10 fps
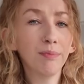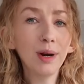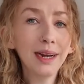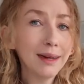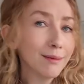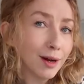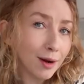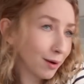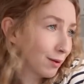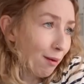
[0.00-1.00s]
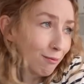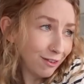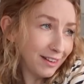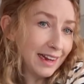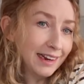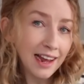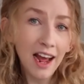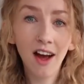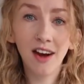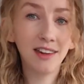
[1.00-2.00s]
really comforted,
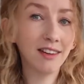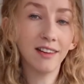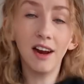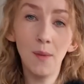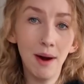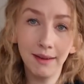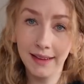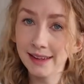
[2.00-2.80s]
I just like wearing